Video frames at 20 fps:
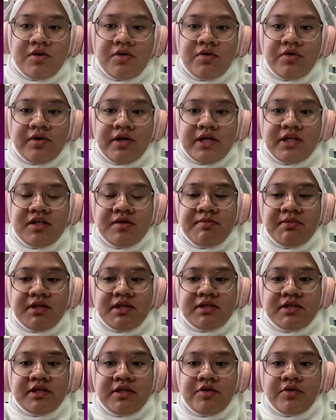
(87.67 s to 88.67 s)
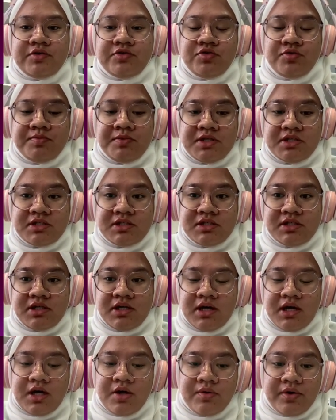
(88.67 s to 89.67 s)
or any military occupation,
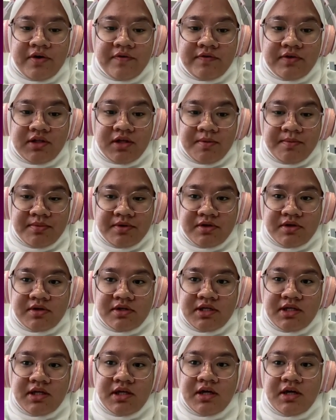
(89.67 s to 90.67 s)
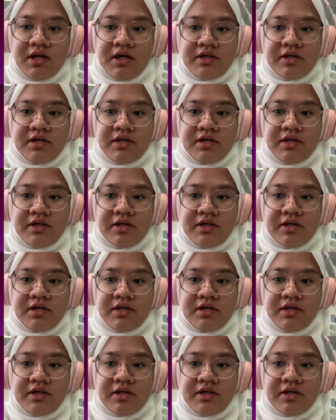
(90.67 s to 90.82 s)
however temporary,